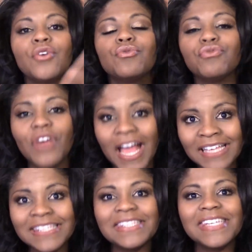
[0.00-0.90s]

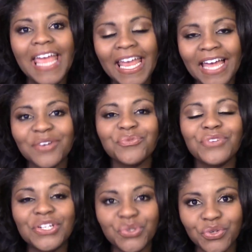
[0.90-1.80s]
Rest and
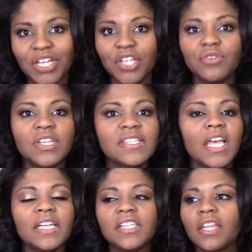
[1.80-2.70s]
retreat. You just
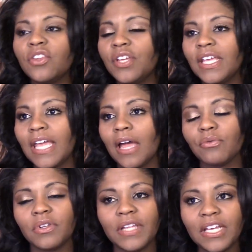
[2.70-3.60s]
got done looking at
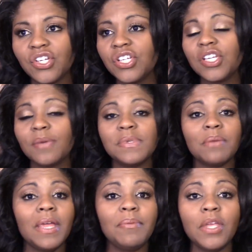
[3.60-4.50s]
relationships,
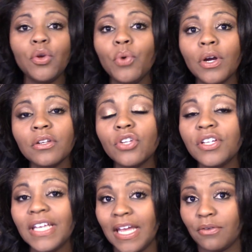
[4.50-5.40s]
and maybe you weren't
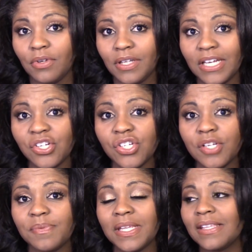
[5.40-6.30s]
looking at
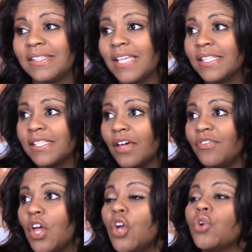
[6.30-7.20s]
relationships in the sense
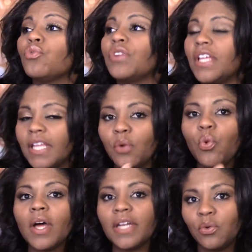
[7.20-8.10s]
of really
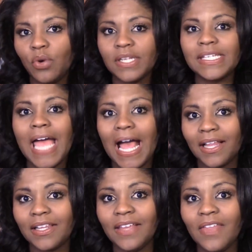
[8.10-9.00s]
one-on-one
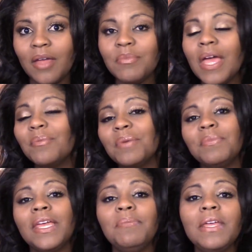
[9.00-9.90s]
tackling them, but
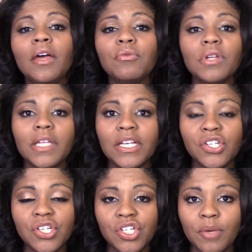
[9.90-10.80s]
maybe a
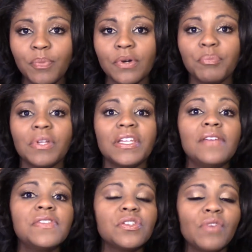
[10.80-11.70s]
relationship or
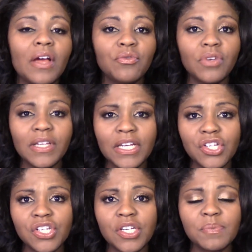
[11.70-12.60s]
beliefs around
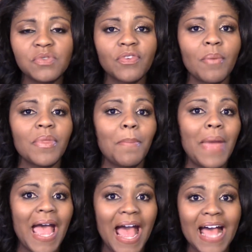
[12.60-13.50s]
relationships from the
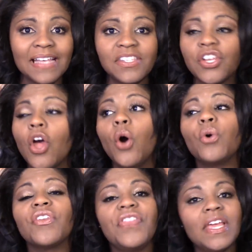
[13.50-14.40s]
past
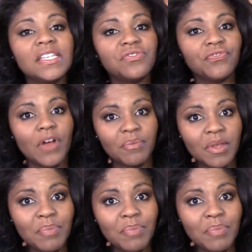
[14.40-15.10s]
or things from the